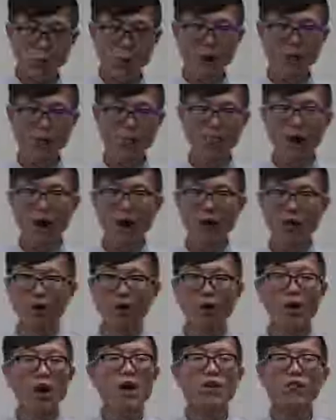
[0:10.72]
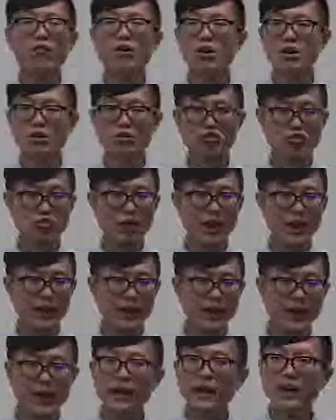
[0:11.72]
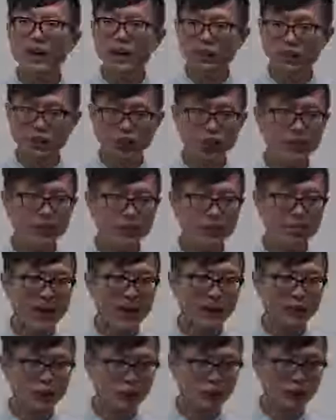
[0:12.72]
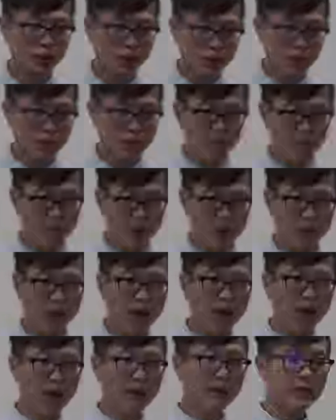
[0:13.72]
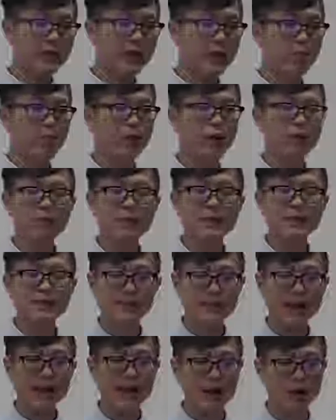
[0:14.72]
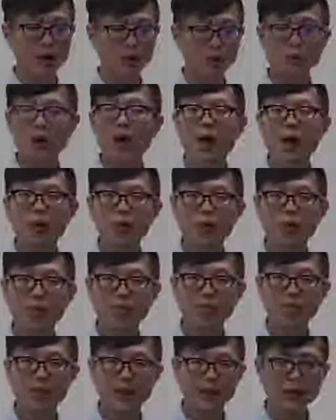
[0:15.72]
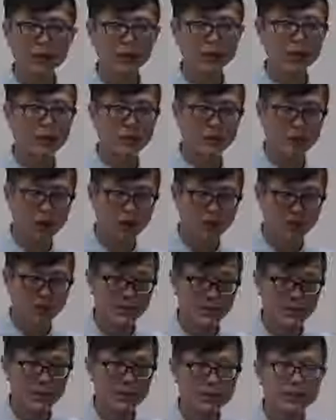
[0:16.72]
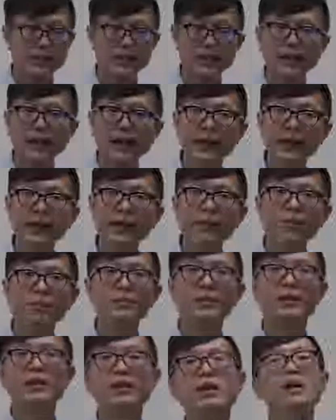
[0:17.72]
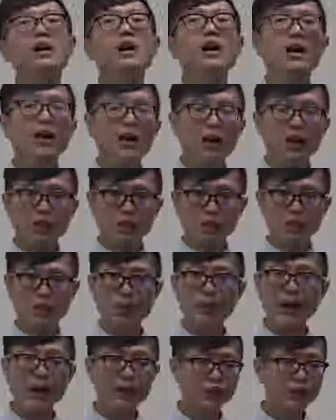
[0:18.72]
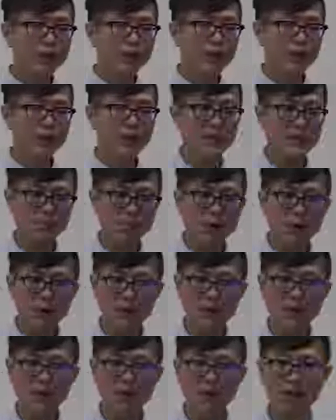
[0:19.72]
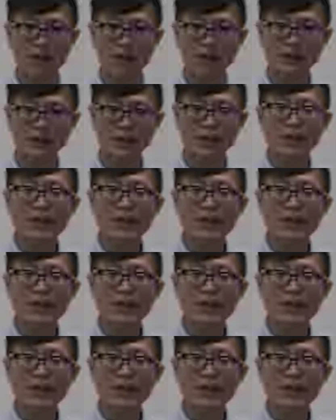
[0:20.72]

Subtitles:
wave model for constructing three-dimensional mortality improvement scales with measures of uncertainty. The production of this podcast